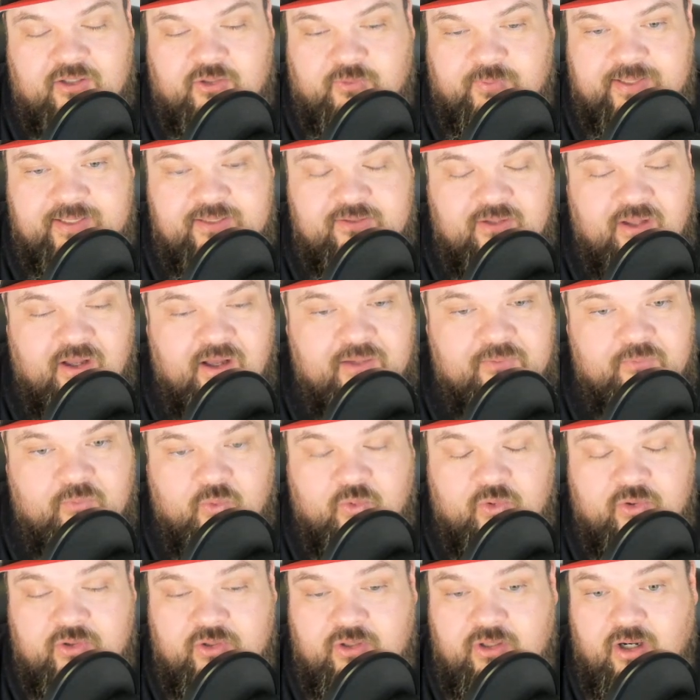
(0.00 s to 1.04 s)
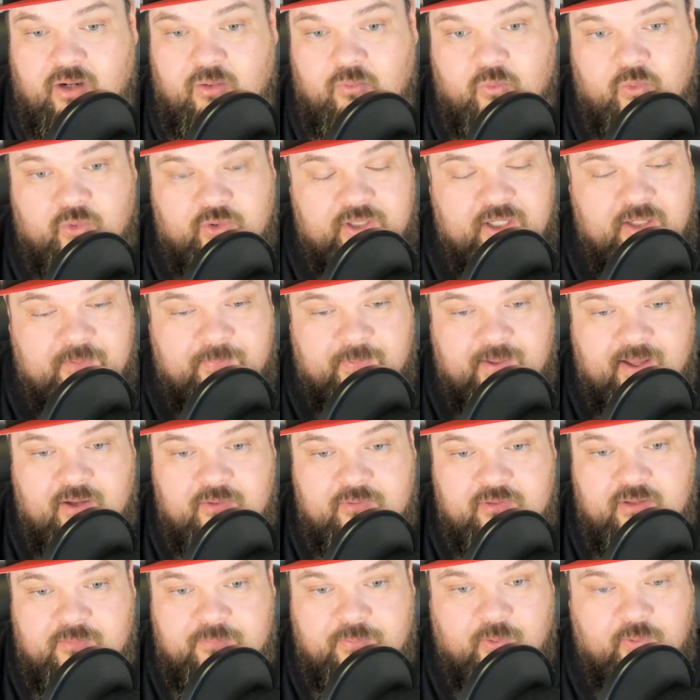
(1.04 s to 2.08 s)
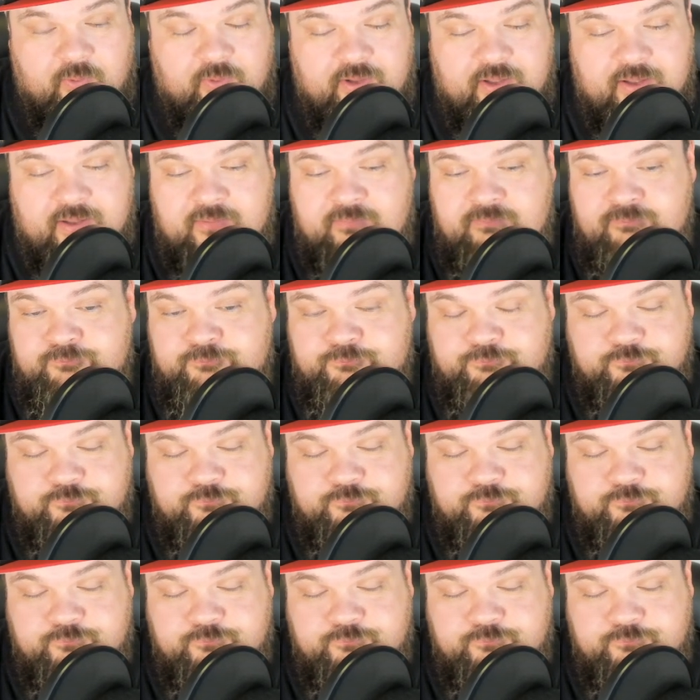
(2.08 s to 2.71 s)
Greenlaw and Warner are worried about Laporta